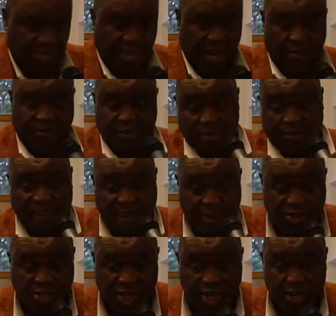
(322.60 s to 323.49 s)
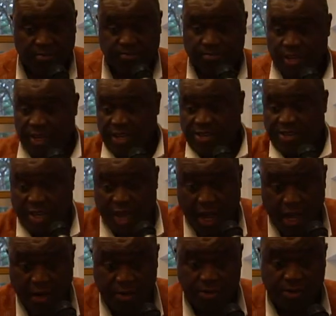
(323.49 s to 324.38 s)
say, I've got the voucher, here's the
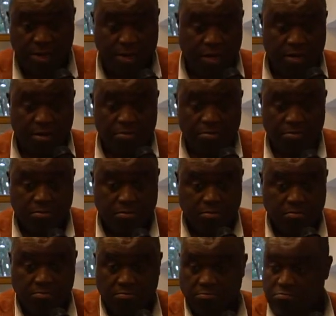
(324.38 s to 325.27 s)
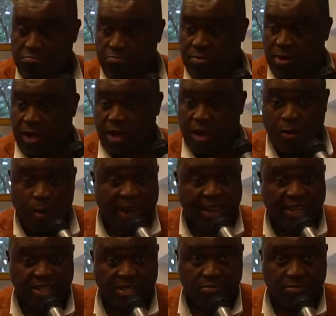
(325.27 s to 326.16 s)
code, and I wait.